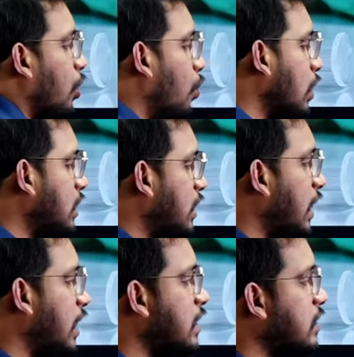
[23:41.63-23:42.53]
over 3
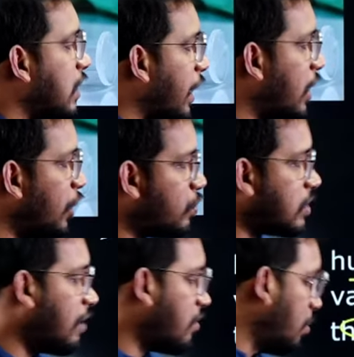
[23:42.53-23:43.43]
years, likely to
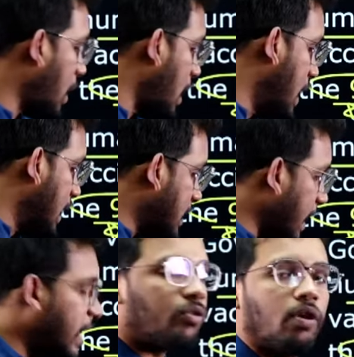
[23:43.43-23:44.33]
start from the
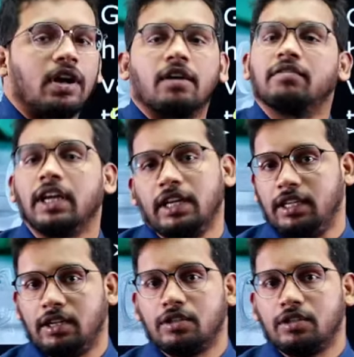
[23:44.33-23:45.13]
second quarter of the year.